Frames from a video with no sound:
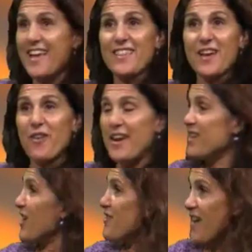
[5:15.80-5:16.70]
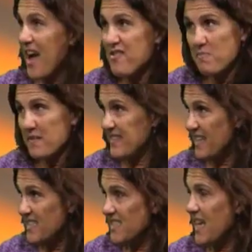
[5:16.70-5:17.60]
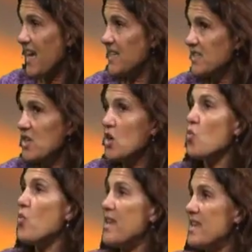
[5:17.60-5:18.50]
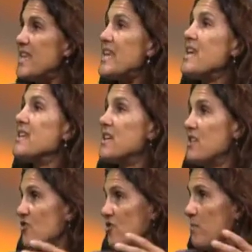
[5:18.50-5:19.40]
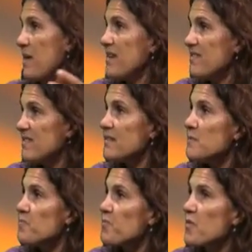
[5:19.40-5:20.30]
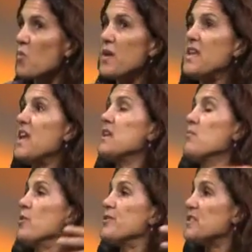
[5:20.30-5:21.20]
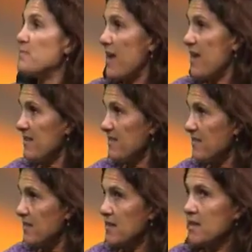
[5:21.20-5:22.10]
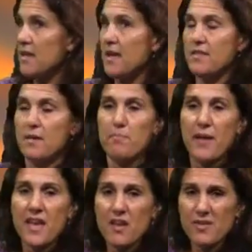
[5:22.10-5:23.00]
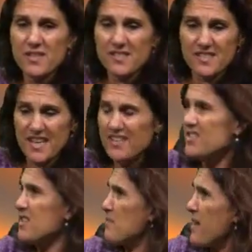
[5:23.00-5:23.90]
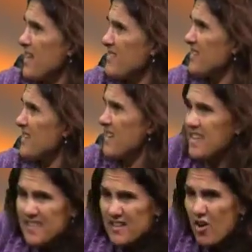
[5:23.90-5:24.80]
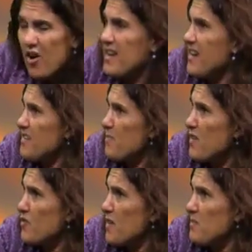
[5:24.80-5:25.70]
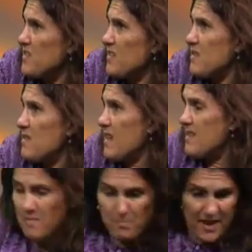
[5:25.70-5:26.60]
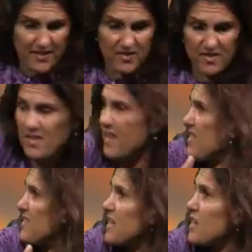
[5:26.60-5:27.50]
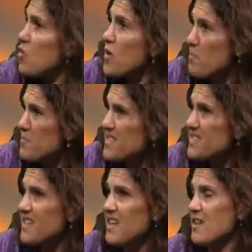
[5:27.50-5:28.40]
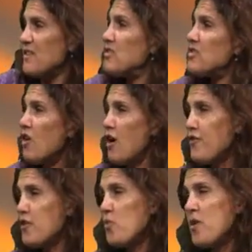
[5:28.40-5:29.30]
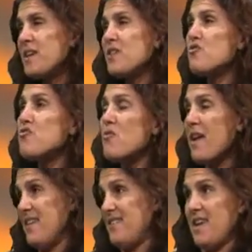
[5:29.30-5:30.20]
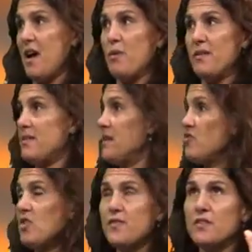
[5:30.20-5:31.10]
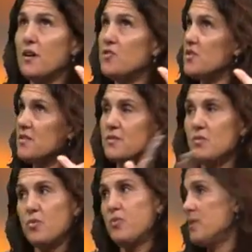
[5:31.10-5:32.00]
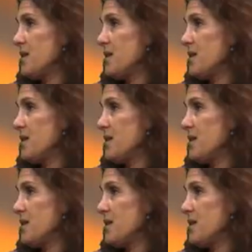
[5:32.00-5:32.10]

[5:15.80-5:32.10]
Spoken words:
They're running it over 100%, and we need additional beds. We need more space. The parents next to the beds, there's hardly any space for them to sit, plus the equipment. The staff who work in crazy hours, their shifts are just